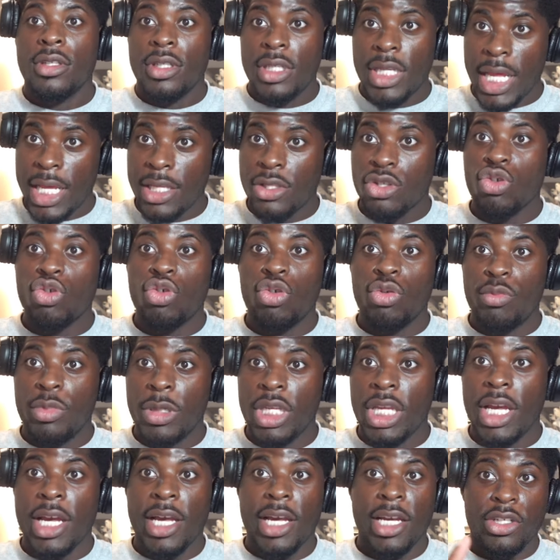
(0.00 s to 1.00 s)
That's gonna
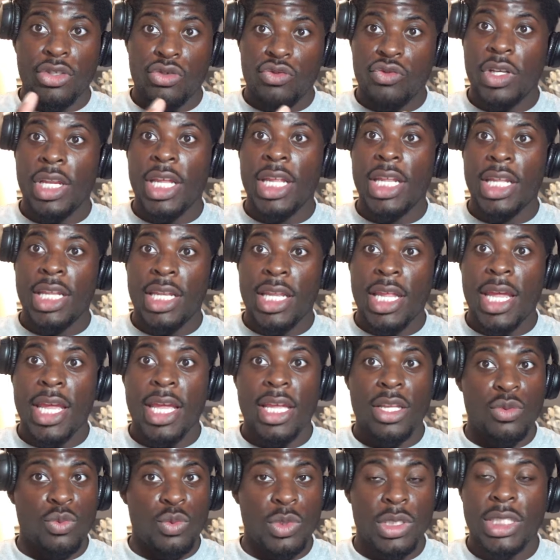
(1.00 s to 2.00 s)
be 180
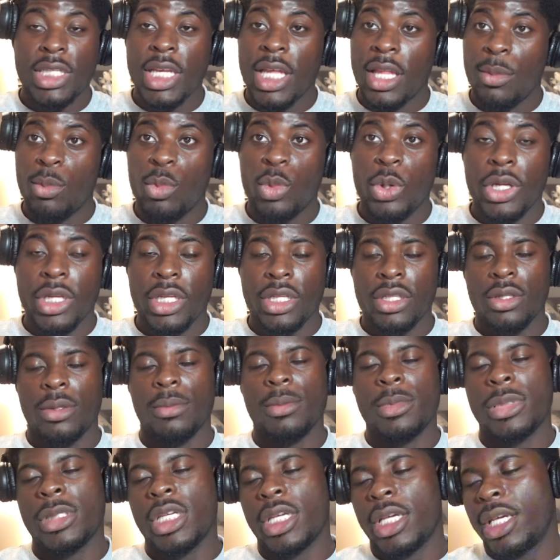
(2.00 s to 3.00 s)
days we celebrate. You know what
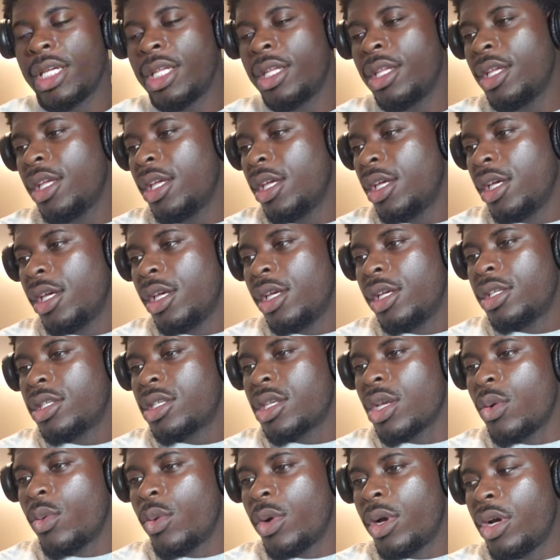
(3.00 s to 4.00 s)
I'm saying?
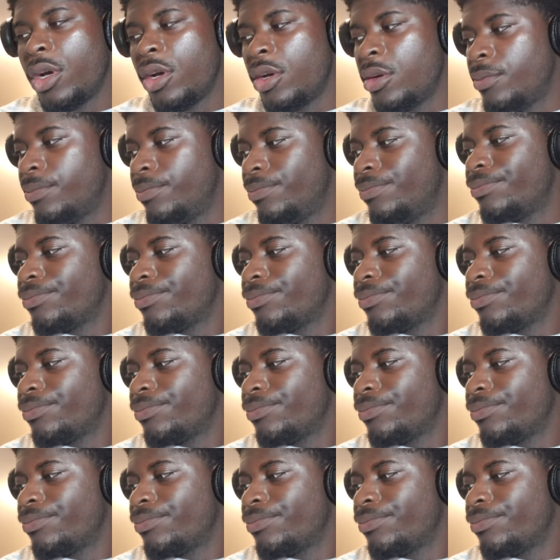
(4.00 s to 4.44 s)
So um,